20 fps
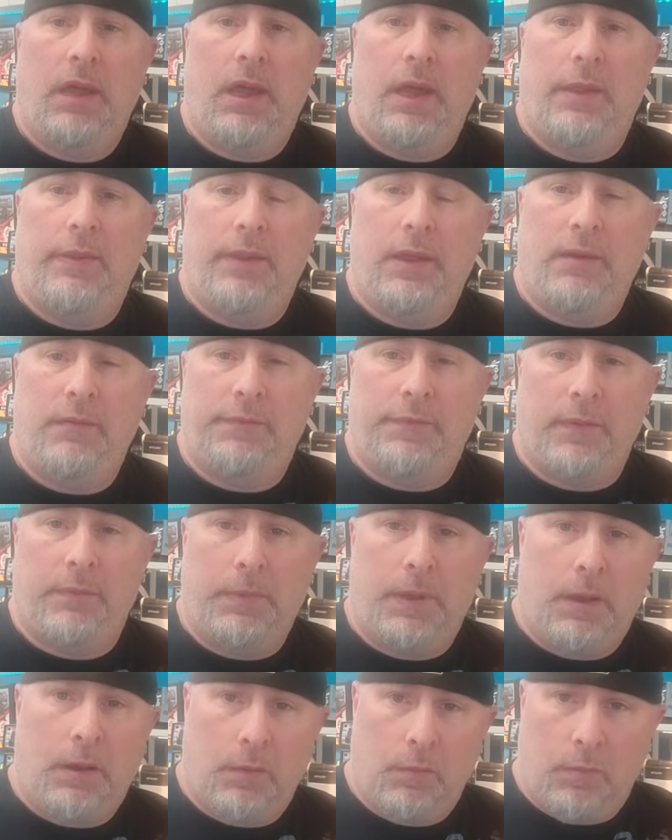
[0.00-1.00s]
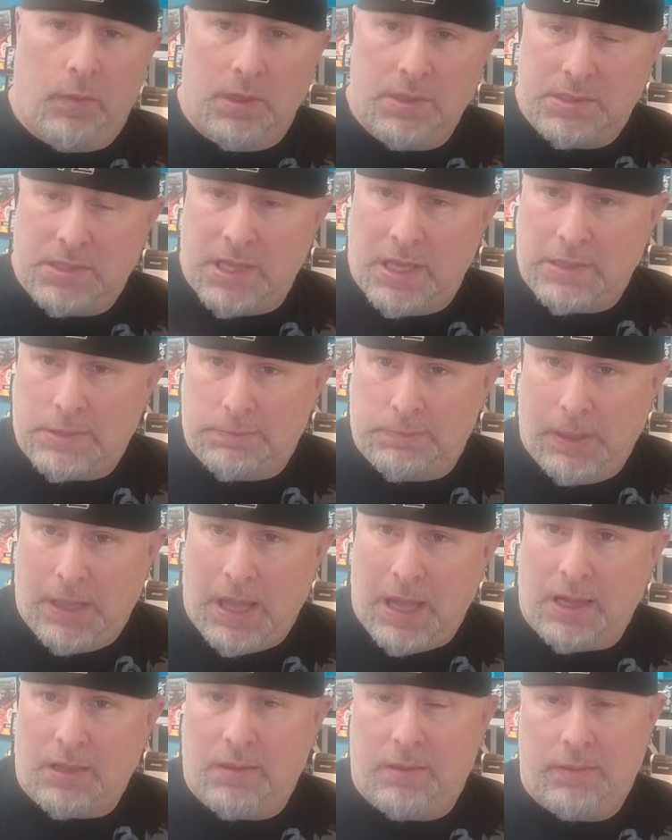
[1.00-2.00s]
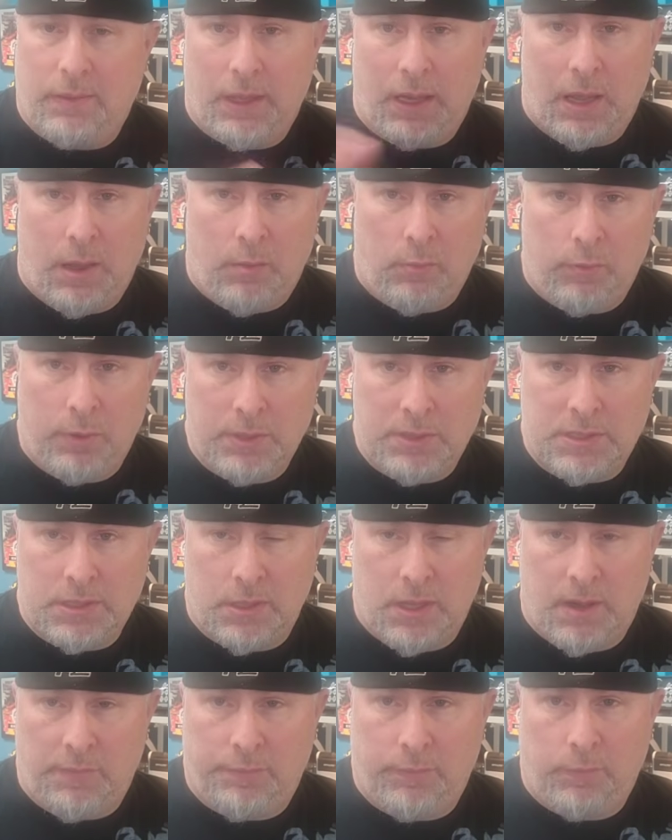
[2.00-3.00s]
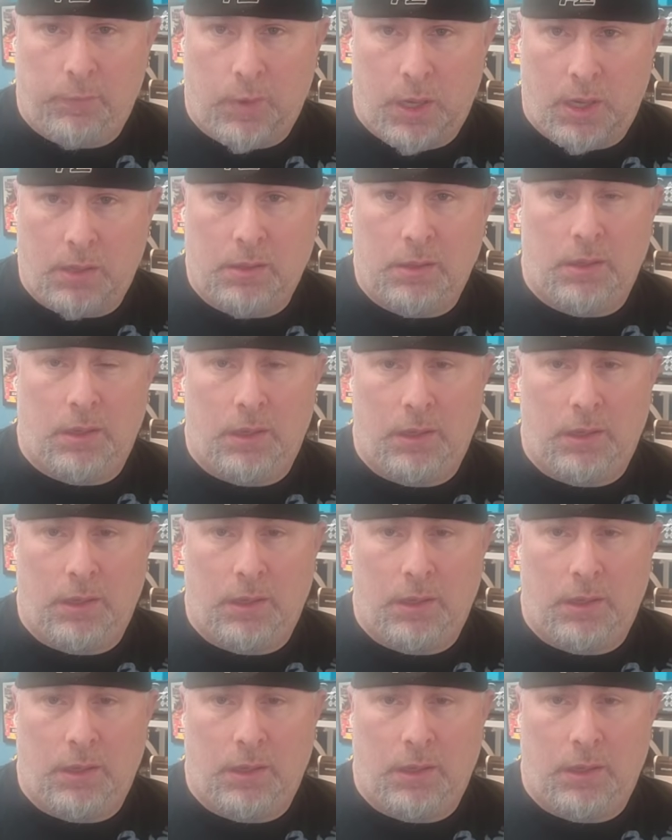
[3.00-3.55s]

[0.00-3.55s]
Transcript: And then from there, once that's blocked, then I'll rinse it off with water.